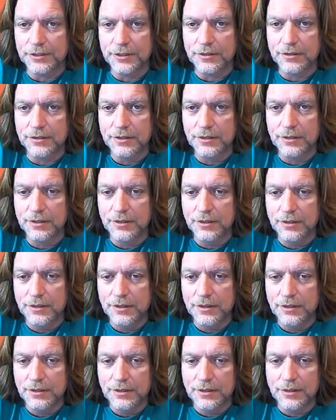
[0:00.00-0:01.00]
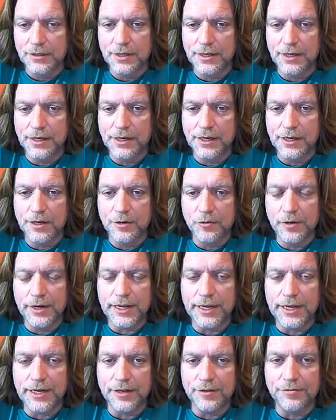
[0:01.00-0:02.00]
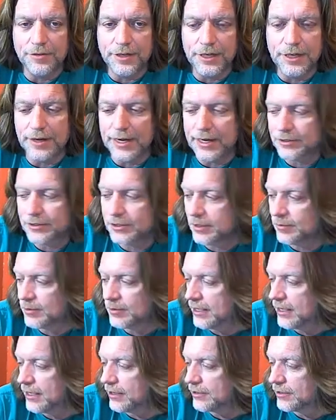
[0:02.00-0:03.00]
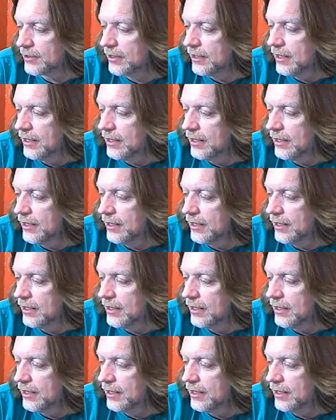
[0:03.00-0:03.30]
So uh, we need to figure out something else.